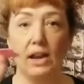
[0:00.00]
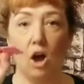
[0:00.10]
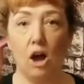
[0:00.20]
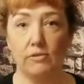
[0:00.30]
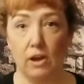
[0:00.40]

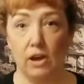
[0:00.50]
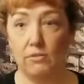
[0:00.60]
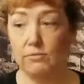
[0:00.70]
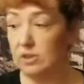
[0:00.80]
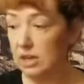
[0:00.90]
off
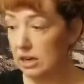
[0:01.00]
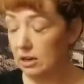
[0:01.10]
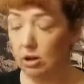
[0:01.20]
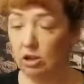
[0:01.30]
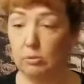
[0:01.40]
of the
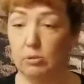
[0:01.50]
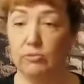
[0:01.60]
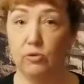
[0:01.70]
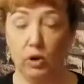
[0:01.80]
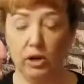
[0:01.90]
aluminum
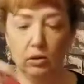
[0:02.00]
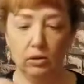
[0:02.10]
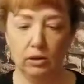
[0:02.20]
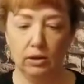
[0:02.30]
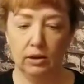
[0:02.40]
foil.
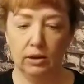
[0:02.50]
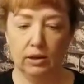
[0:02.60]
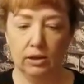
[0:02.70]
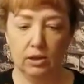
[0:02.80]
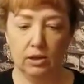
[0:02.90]

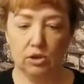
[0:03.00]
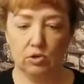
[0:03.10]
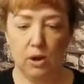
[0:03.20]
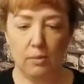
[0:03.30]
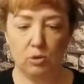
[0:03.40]

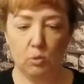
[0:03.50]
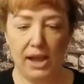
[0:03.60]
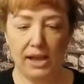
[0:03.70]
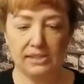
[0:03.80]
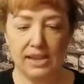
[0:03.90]
Drop the
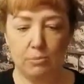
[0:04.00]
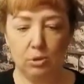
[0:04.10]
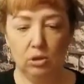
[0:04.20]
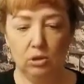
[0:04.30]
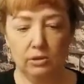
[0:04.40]
wax
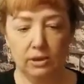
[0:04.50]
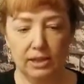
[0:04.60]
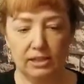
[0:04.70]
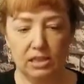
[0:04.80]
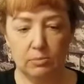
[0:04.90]
sample
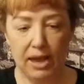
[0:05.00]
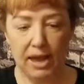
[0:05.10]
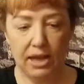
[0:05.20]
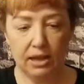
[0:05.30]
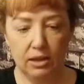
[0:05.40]
into the bag.